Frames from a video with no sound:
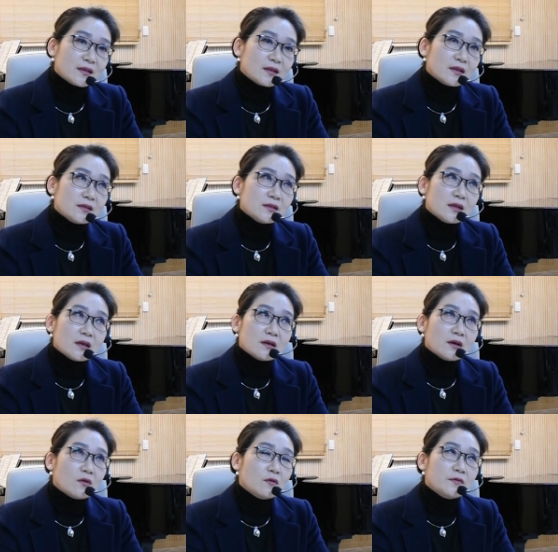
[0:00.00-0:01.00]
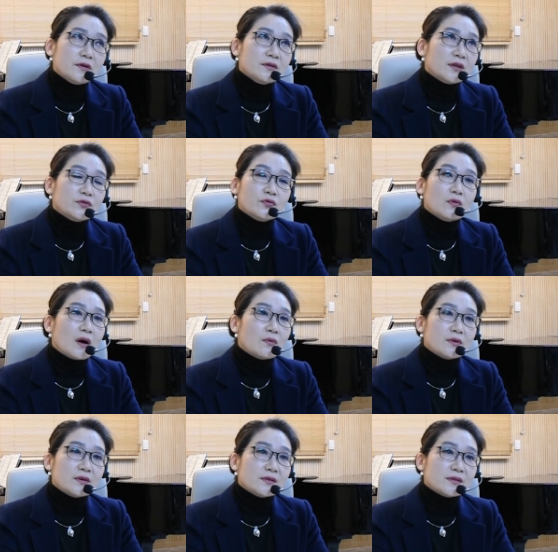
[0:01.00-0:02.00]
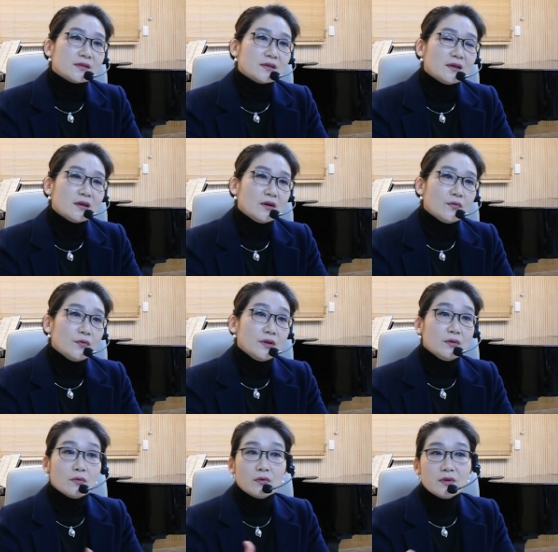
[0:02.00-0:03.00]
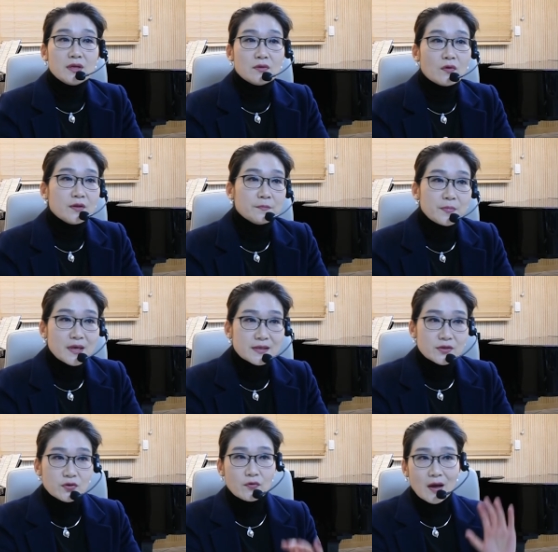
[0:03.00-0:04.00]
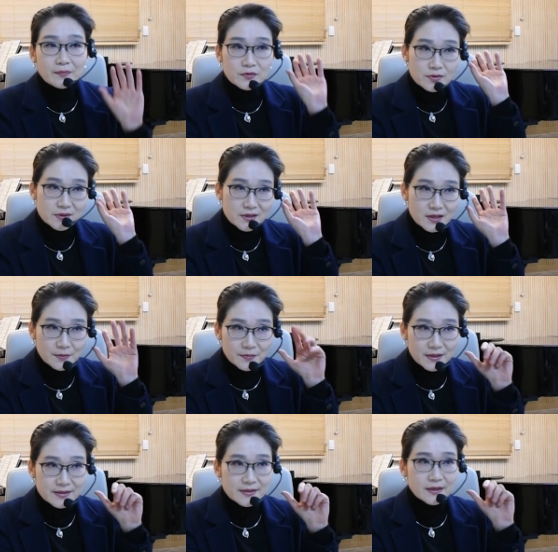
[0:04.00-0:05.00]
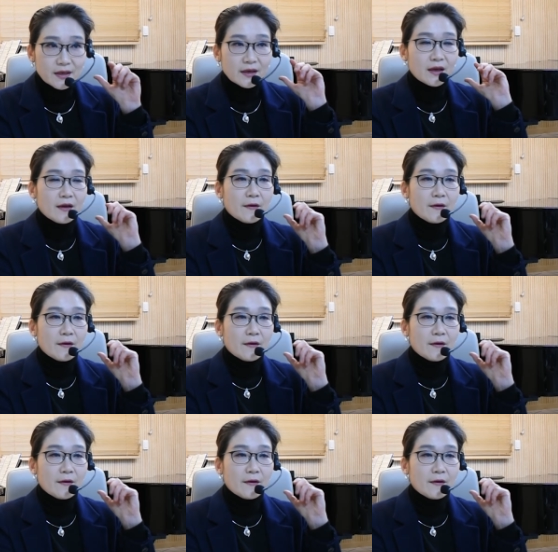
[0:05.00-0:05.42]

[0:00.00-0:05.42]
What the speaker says: Listen like over than 2 hours. Within only one piece, you have to just keep listening.